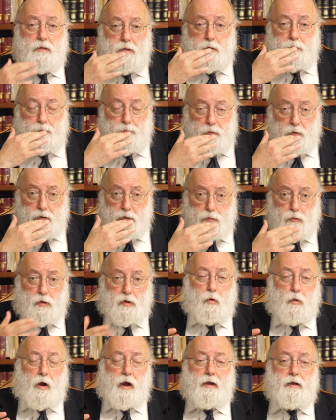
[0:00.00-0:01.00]
the birds were
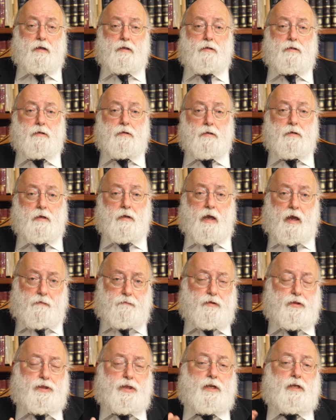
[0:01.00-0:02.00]
quiet.
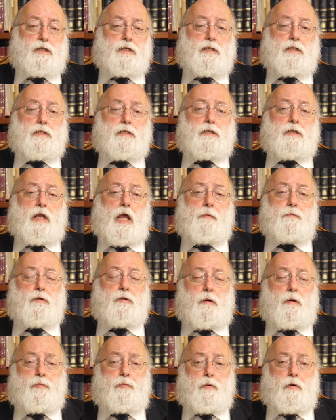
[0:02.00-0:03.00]
Everything came
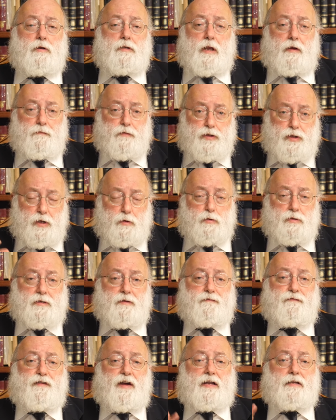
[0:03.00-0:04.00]
to a pause, everything was
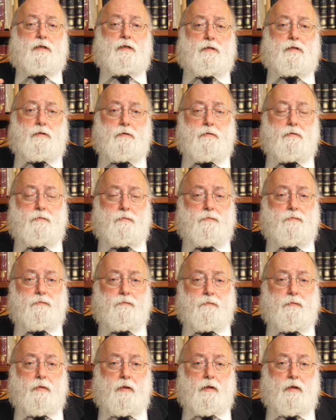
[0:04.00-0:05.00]
affected.
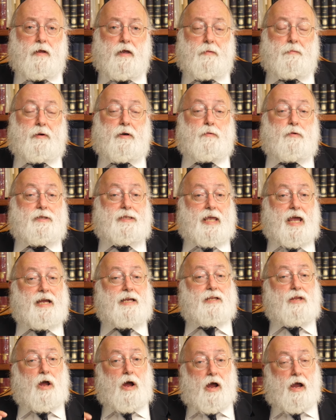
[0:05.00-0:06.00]
But it would
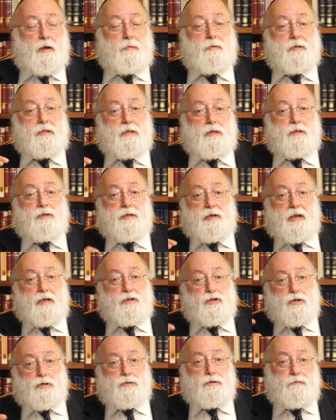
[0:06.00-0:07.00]
take time until the
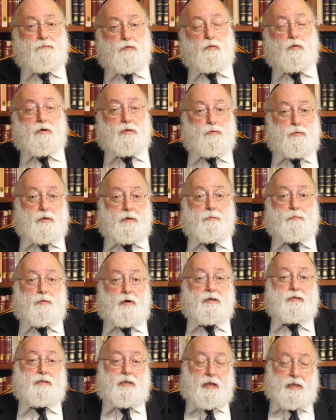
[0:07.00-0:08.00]
nations of the world would
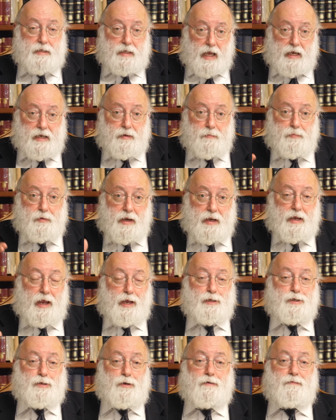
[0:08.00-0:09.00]
embrace it. And Taka B'nai
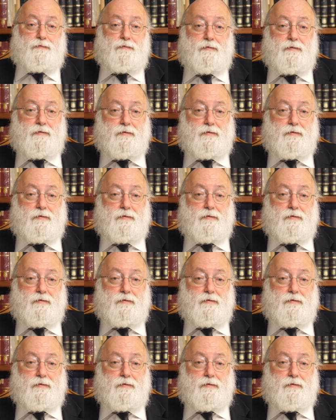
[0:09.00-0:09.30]
Esav